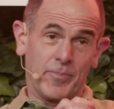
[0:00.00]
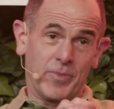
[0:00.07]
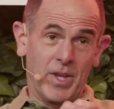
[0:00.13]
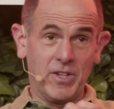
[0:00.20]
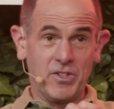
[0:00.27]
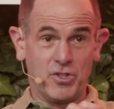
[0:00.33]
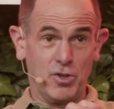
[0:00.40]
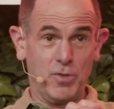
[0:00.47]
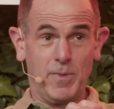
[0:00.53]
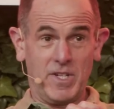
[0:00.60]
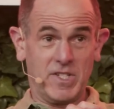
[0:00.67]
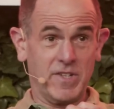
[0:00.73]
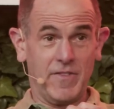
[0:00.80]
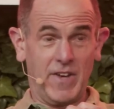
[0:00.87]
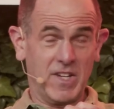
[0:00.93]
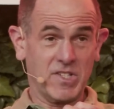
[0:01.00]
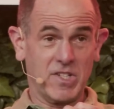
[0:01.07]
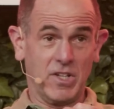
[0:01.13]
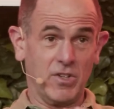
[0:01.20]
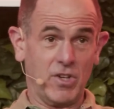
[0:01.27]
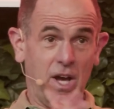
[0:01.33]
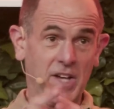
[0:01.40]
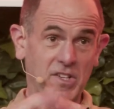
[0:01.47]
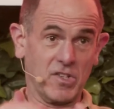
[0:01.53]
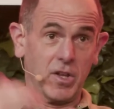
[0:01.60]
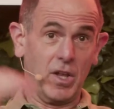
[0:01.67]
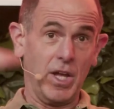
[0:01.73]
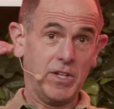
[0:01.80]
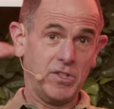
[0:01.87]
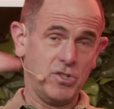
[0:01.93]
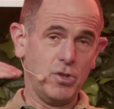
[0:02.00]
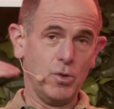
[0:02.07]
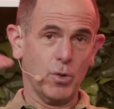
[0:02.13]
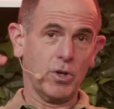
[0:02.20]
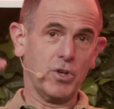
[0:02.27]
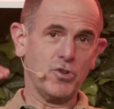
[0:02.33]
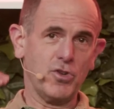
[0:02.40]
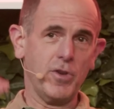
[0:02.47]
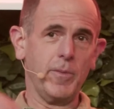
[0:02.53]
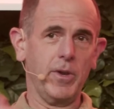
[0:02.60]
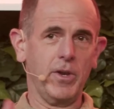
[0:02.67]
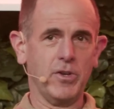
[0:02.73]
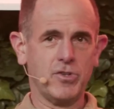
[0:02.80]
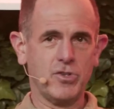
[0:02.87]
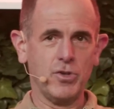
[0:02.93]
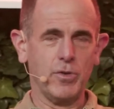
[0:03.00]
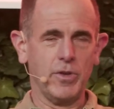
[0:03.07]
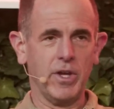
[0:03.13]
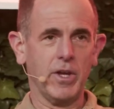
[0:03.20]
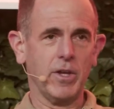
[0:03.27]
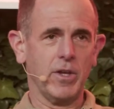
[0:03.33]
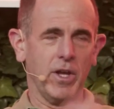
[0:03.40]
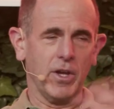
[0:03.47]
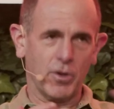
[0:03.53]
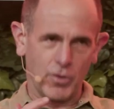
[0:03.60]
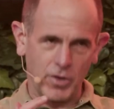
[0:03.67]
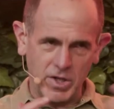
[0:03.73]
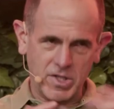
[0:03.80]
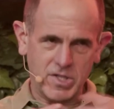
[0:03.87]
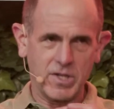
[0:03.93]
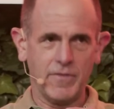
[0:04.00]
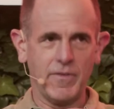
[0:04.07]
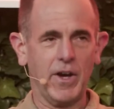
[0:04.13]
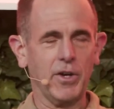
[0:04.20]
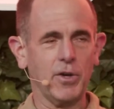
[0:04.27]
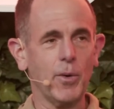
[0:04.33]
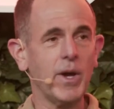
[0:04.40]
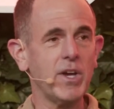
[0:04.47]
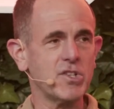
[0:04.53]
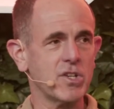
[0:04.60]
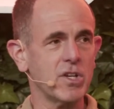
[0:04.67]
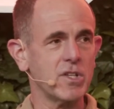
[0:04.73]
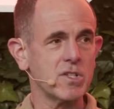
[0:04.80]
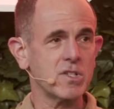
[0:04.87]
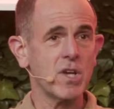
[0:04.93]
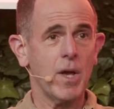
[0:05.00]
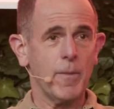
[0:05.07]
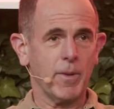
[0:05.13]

And Zoom-based investing has led to or contributed to the increase in valuations